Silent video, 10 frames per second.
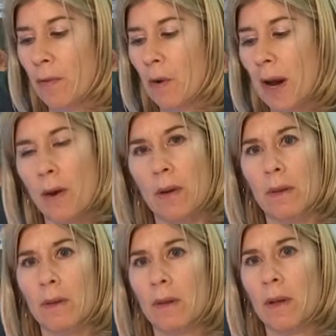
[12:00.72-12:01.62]

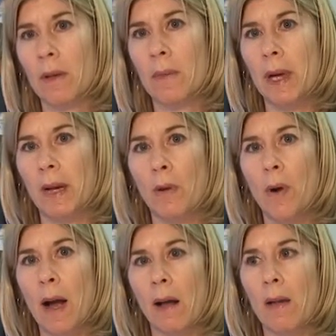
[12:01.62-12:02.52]
four-hour meeting in a
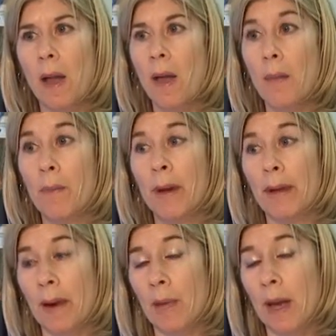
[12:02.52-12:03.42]
while. But
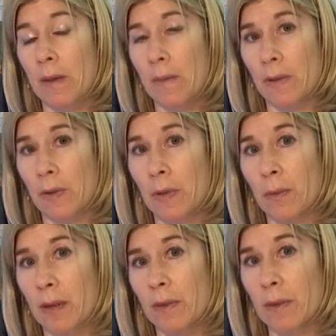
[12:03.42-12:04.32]
again, we hadn't met for
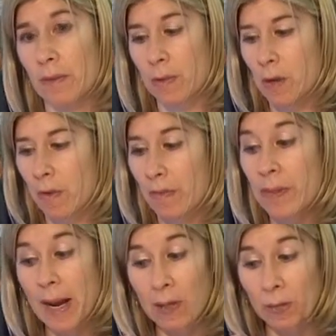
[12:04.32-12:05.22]
2 weeks. So
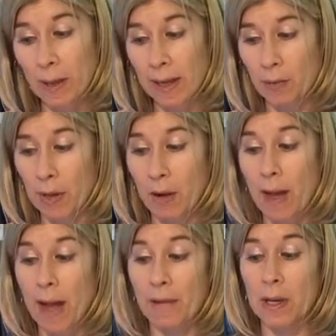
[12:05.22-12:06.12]
next week, we
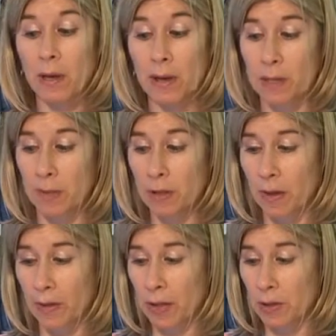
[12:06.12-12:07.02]
don't have nearly as much
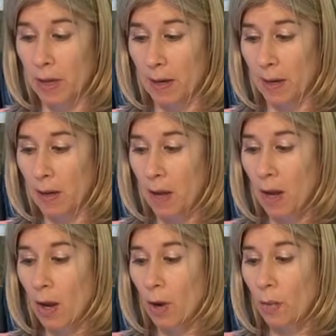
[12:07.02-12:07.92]
on the agenda.
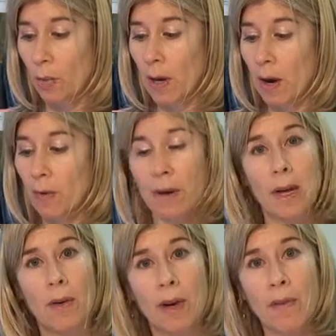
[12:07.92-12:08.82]
We are
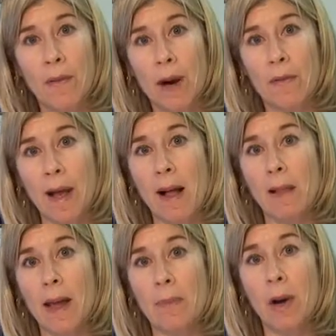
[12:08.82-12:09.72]
hearing from our
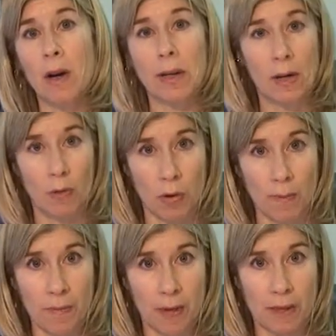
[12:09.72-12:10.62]
valet parking
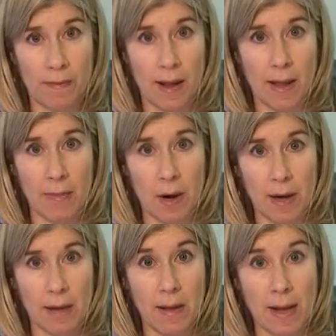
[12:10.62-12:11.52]
group that did valet
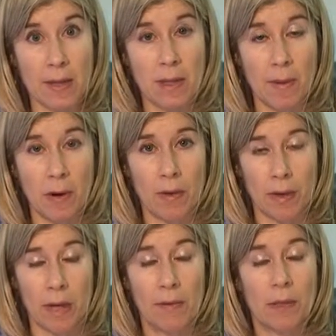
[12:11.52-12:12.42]
parking last summer.
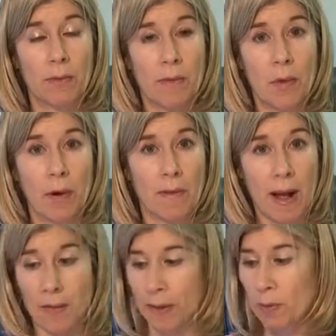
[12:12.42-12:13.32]
They're going to give us a report of
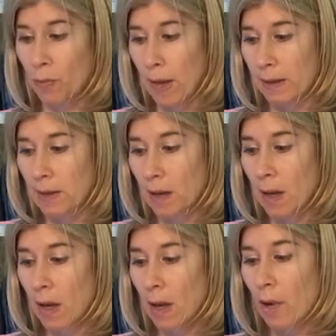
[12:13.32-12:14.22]
how things went.
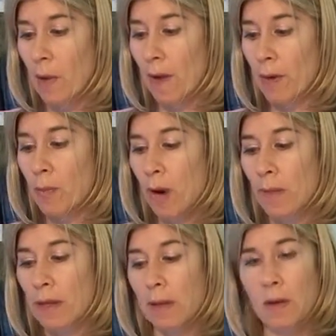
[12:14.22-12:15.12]
We have an
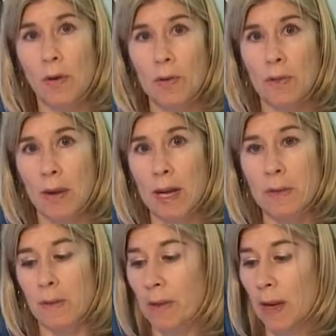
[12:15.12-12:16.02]
appointment to the Coastal
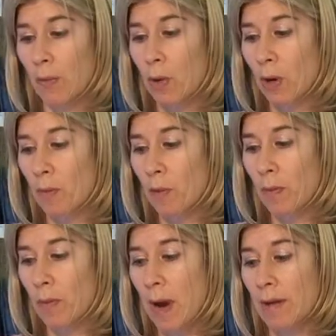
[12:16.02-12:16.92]
Management Plan work
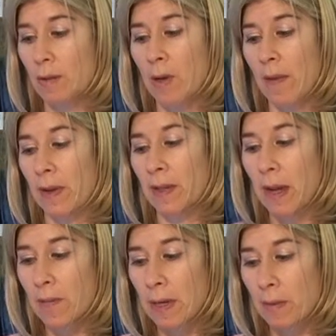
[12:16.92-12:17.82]
group. We have some traffic
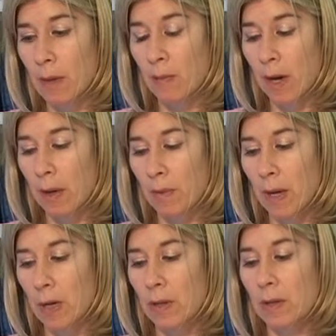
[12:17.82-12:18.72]
safety committee
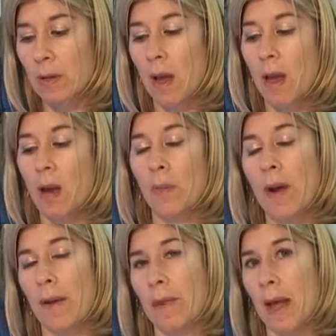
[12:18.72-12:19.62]
recommendations.
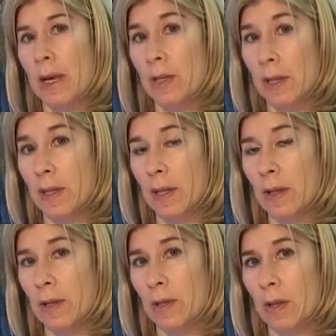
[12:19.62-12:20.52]
We have that HDC
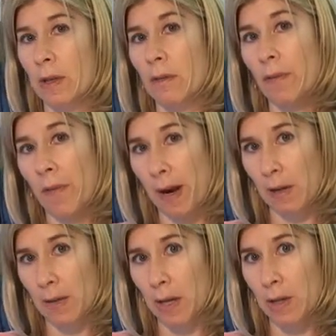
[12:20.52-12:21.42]
decision
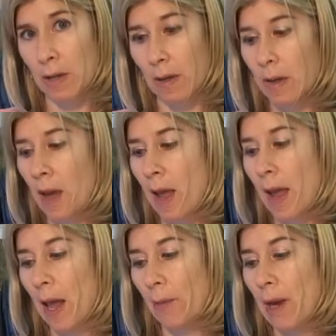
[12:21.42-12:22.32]
finalization.
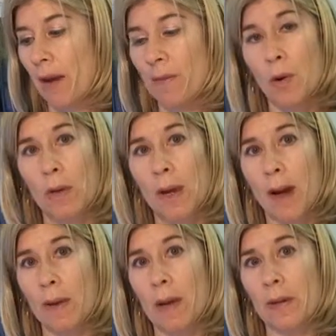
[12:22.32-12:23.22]
And we have more
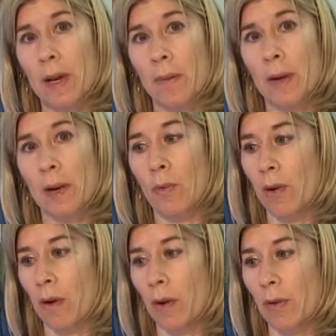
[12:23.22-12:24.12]
talk about town meeting
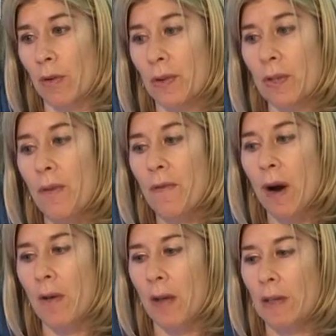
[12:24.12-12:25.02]
warrant articles. So
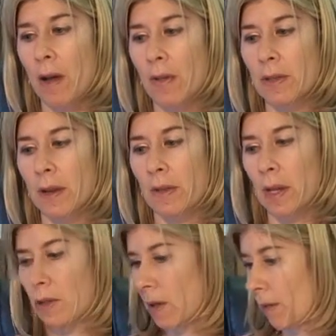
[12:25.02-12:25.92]
far, that's all that's on
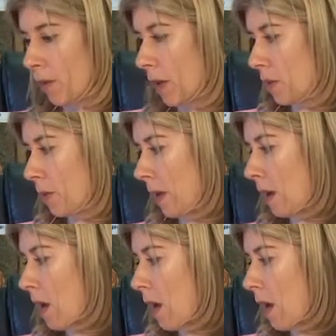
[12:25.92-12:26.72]
the agenda for next week.